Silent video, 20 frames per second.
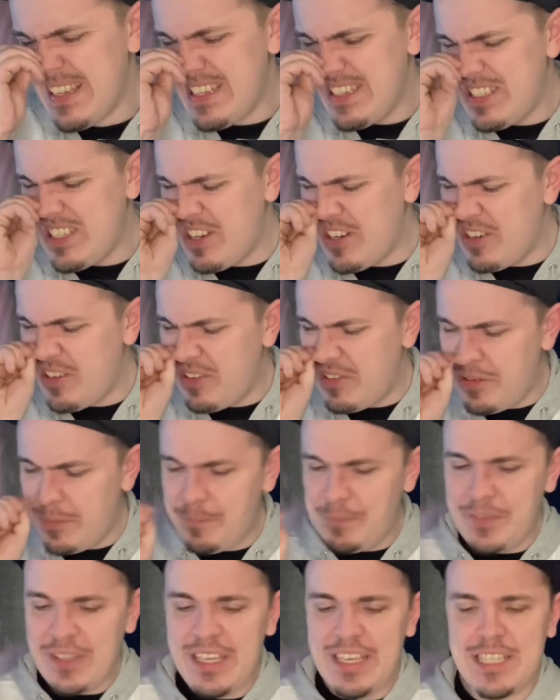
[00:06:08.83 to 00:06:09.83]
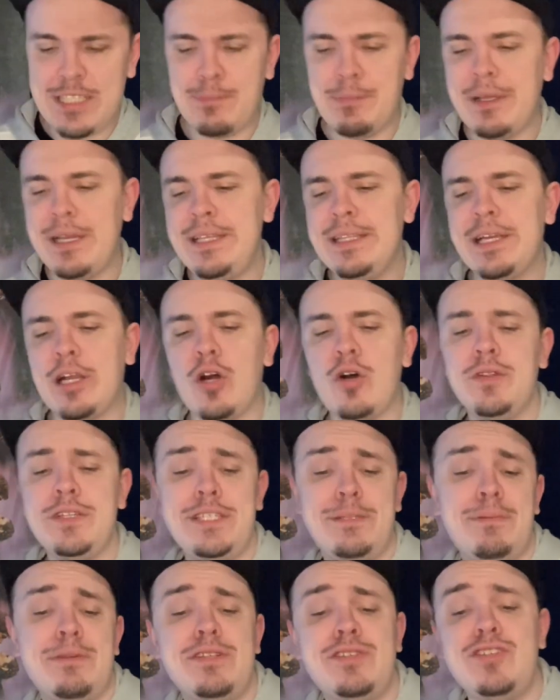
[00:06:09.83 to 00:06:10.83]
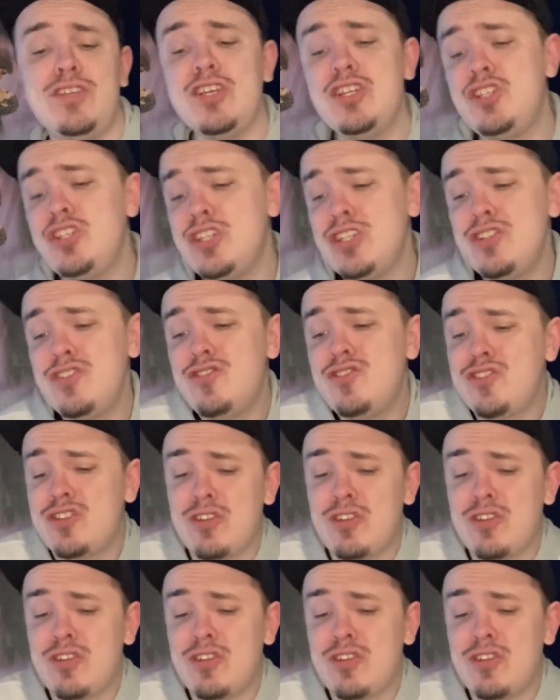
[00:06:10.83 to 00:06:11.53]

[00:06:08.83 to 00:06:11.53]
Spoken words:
So he explained like all these positions.